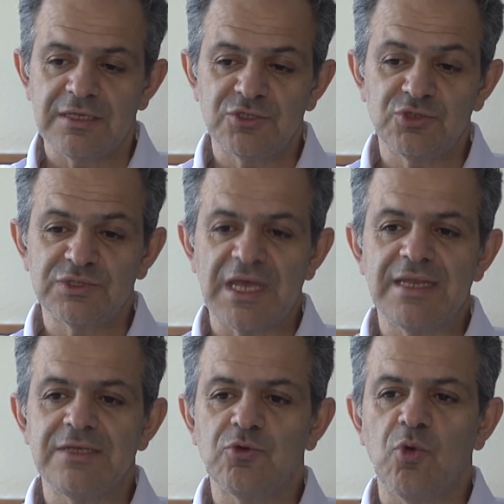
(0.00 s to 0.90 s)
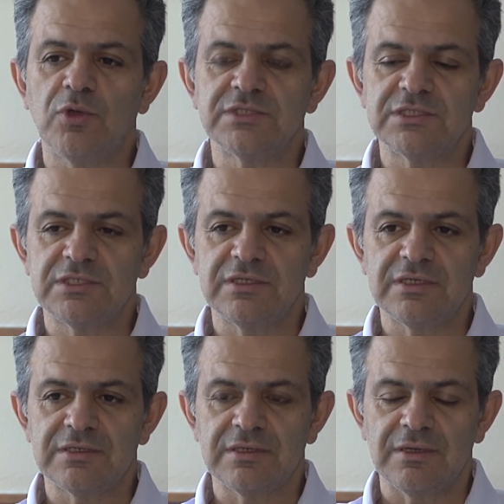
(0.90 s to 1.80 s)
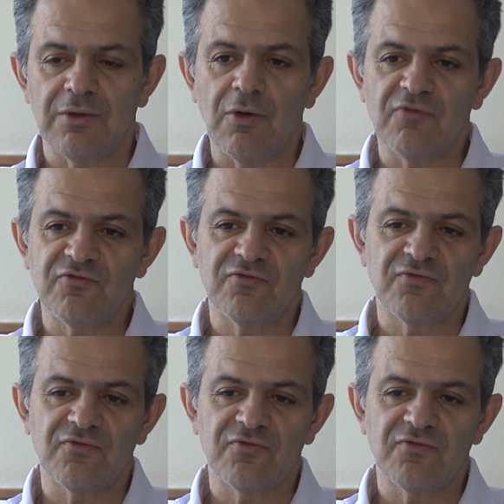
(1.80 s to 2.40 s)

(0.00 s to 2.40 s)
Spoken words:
choose any quantity of